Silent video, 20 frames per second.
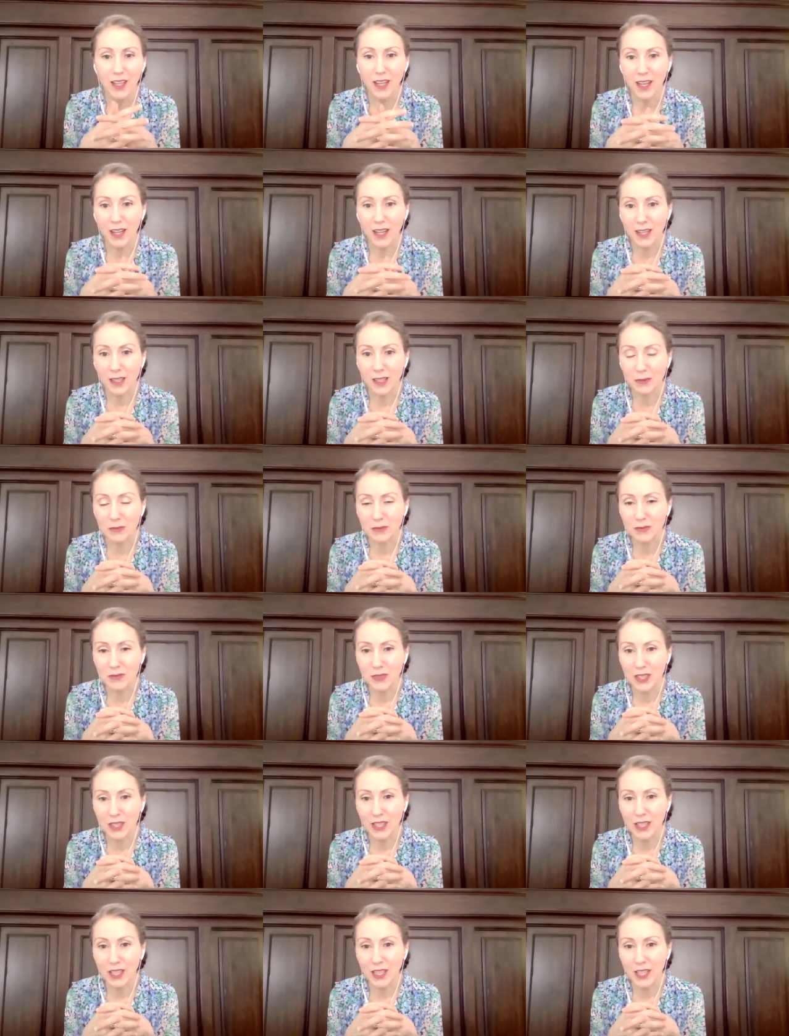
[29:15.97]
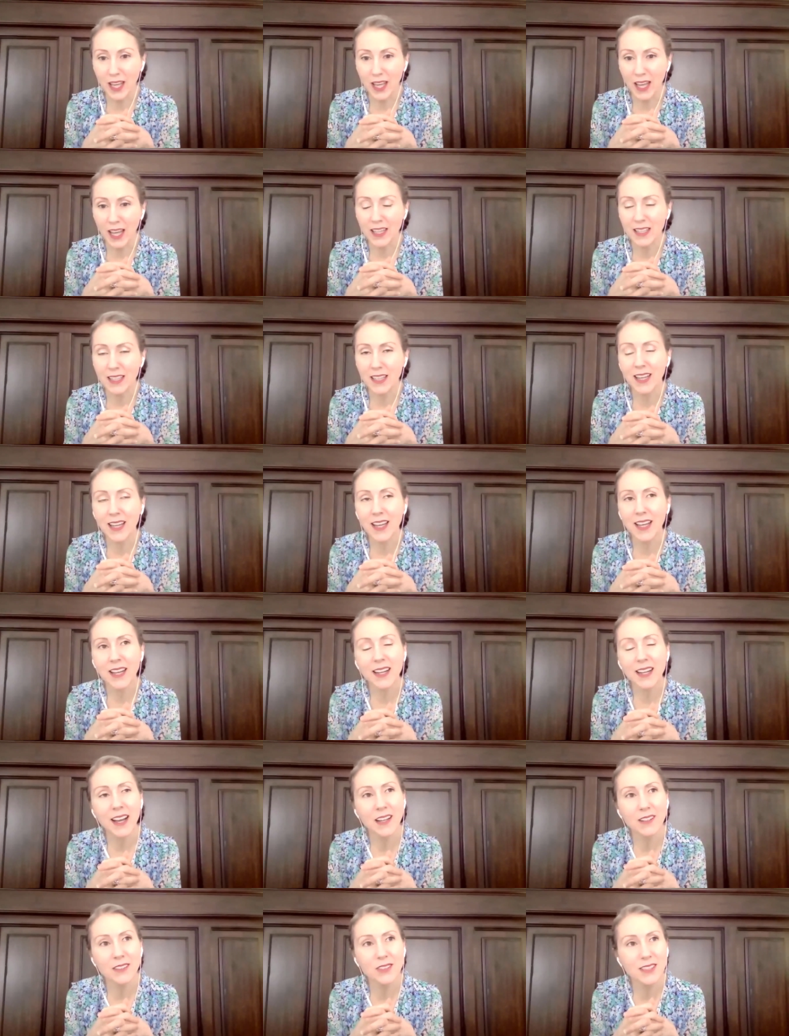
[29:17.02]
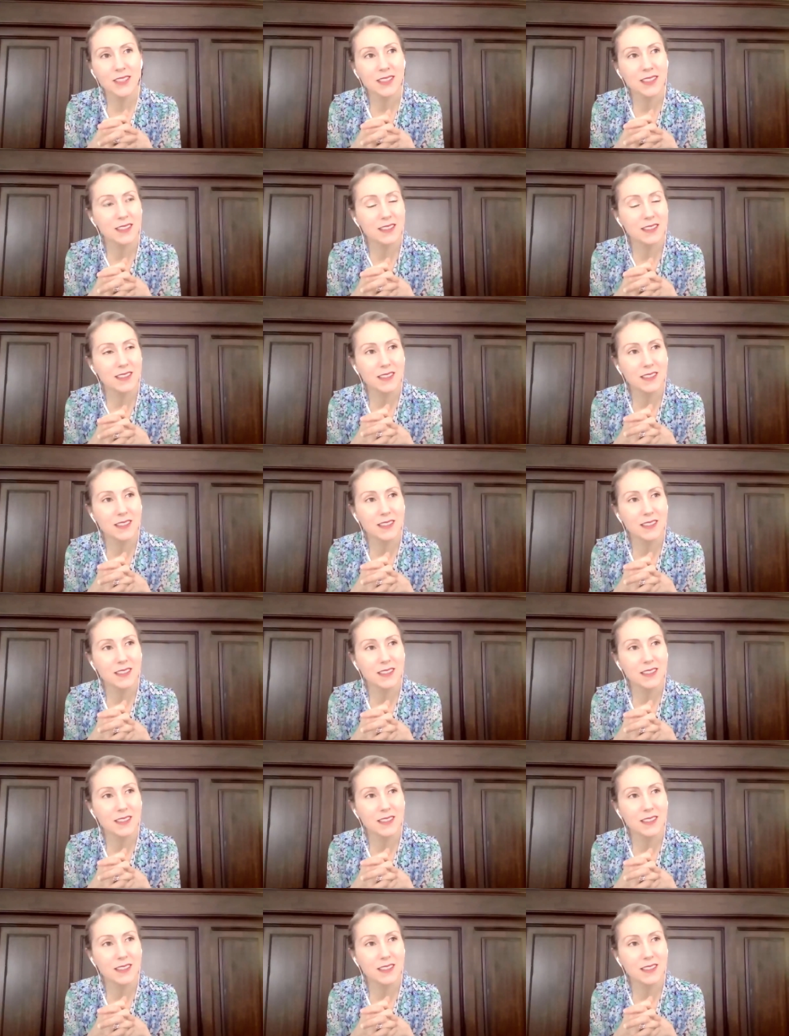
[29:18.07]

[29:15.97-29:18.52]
And I'll just,